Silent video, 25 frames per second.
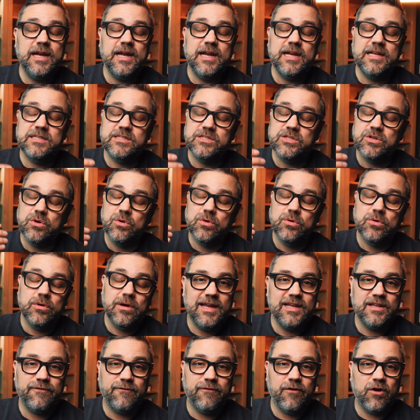And so
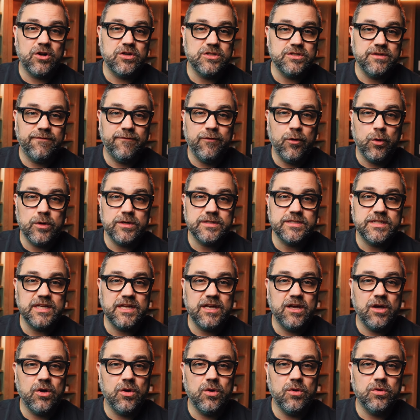as far as the focusing
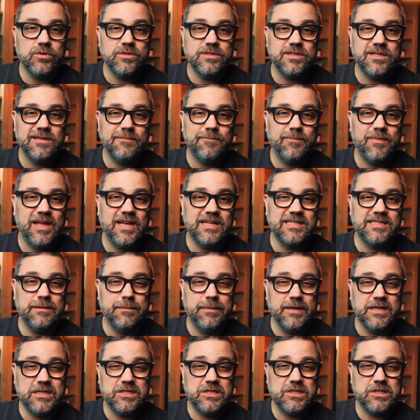goes, it's a
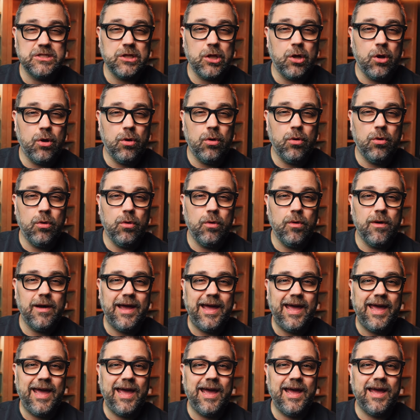bit slow
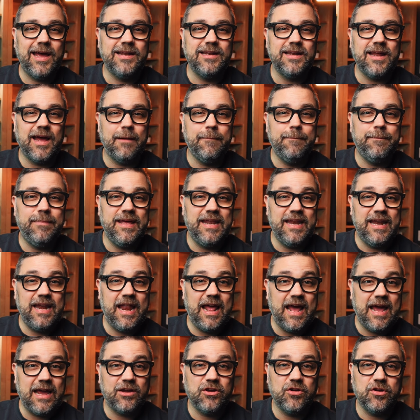and a bit
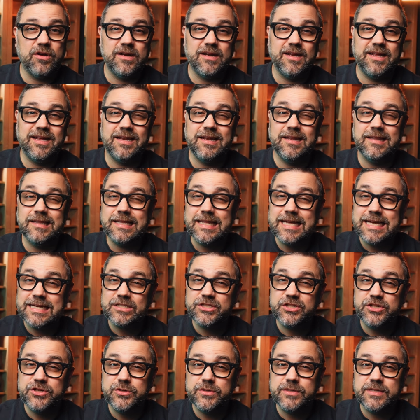inaccurate
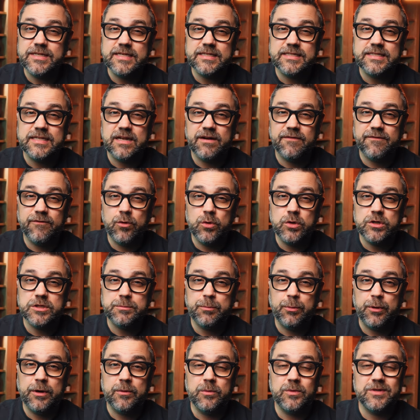unless you're using a center focus
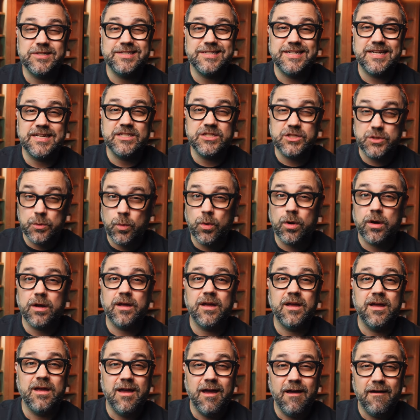point, which tends to work
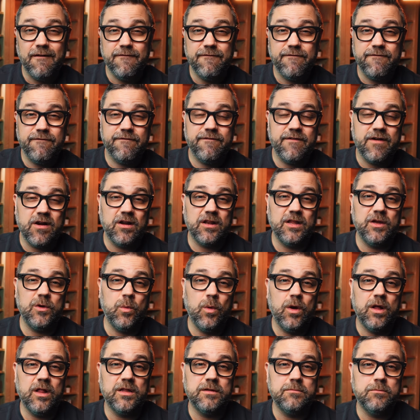fairly
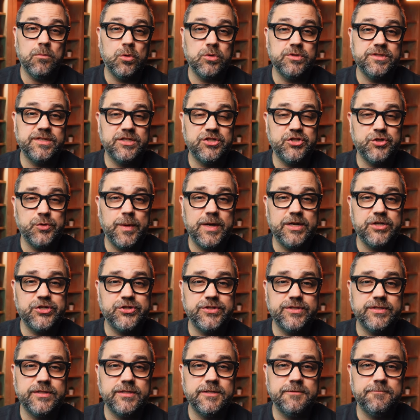well in most
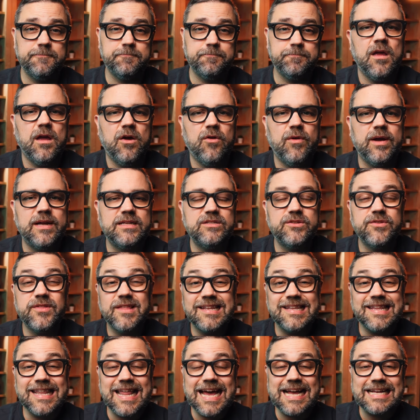situations. All right, so
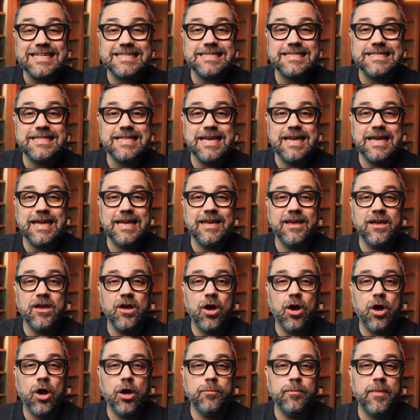the last thing
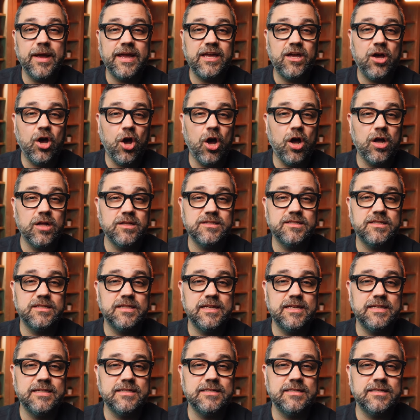on my cons
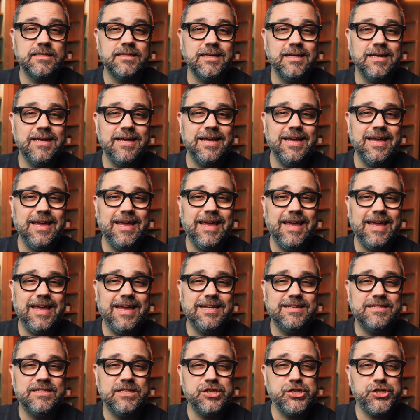list
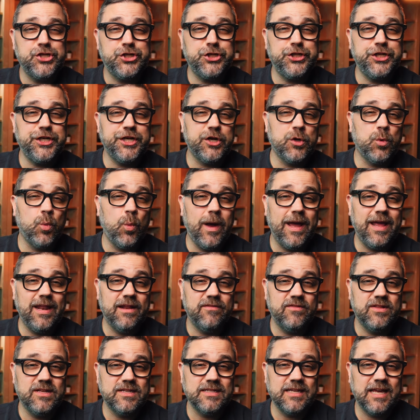is the sheer weight
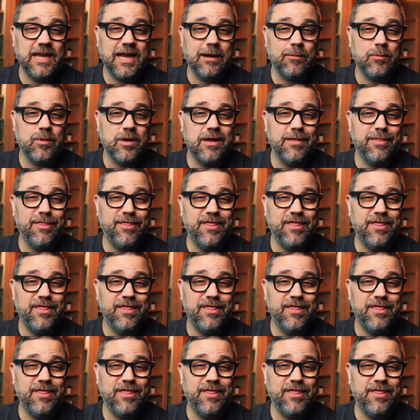of this camera.